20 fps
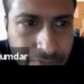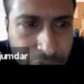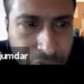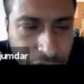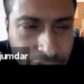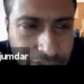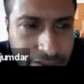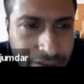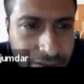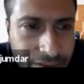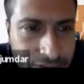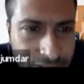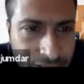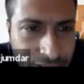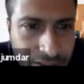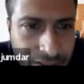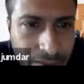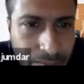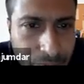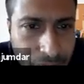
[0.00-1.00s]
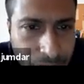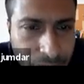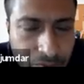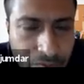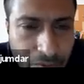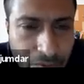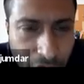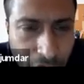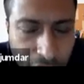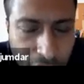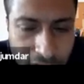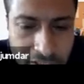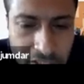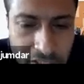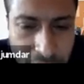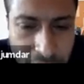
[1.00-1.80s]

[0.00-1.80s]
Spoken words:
Twitter, Instagram, people follow other